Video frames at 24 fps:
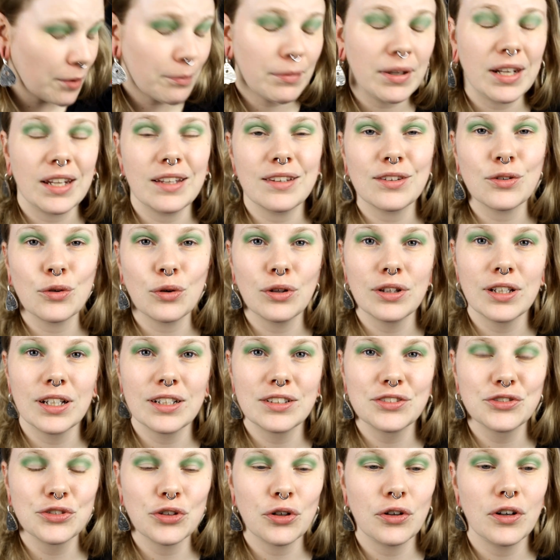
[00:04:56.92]
but that's a whole
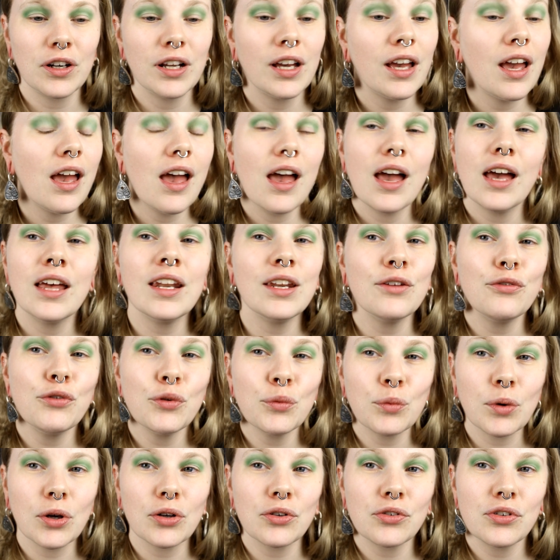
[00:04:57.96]
other story. And if
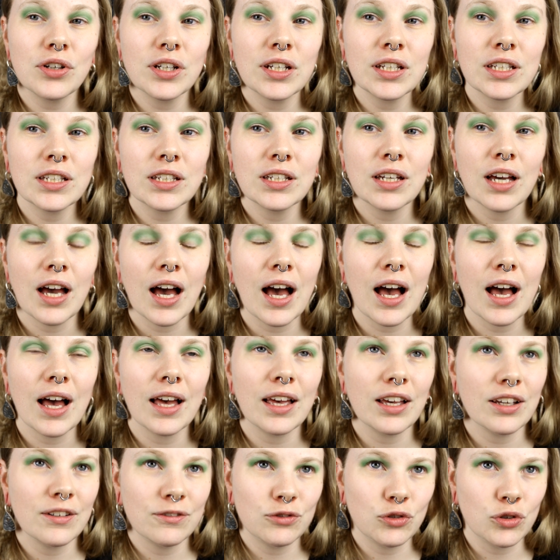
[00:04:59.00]
you're wondering, I
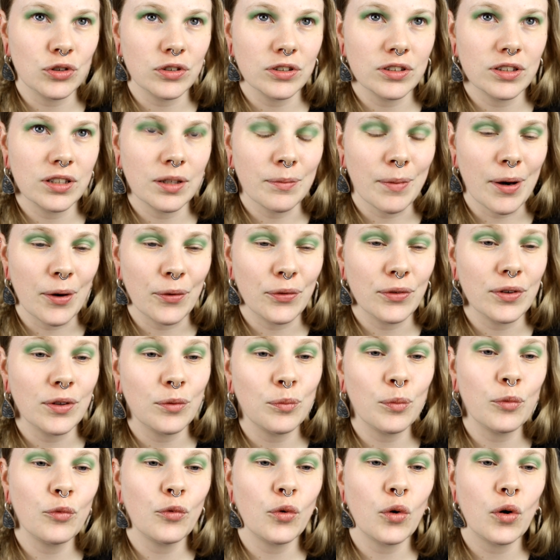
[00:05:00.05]
have talked about this
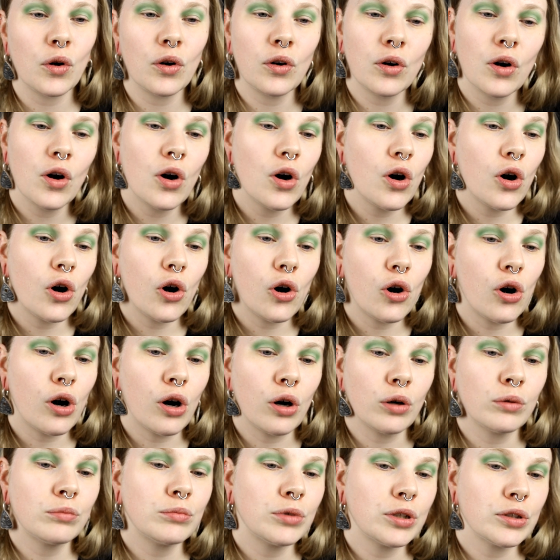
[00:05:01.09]
before,
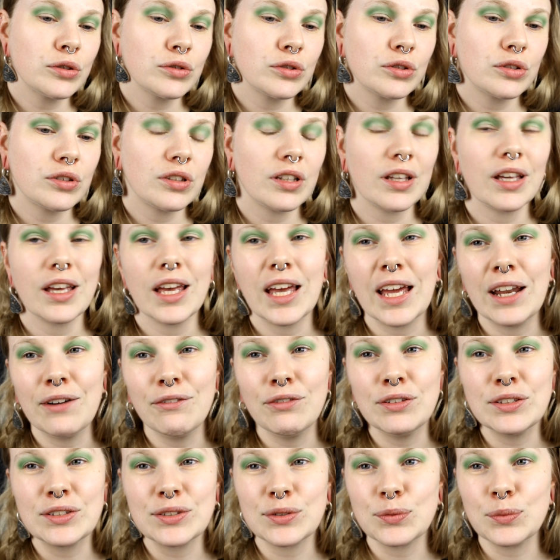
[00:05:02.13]
almost
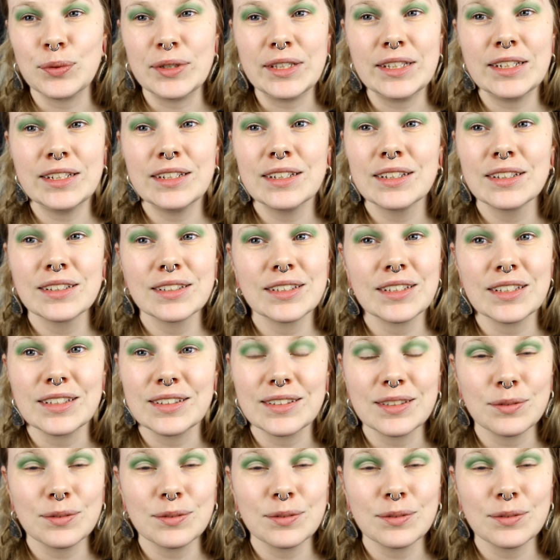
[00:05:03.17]
every Swede can